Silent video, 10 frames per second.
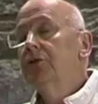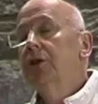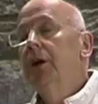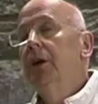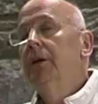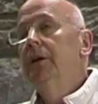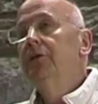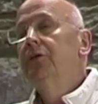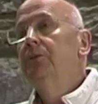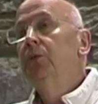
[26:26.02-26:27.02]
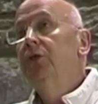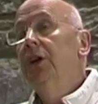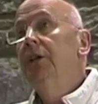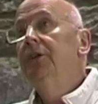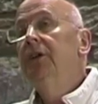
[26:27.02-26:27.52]
was much higher infant
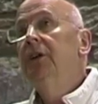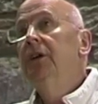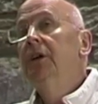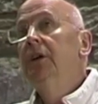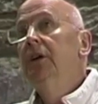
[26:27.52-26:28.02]
mortality,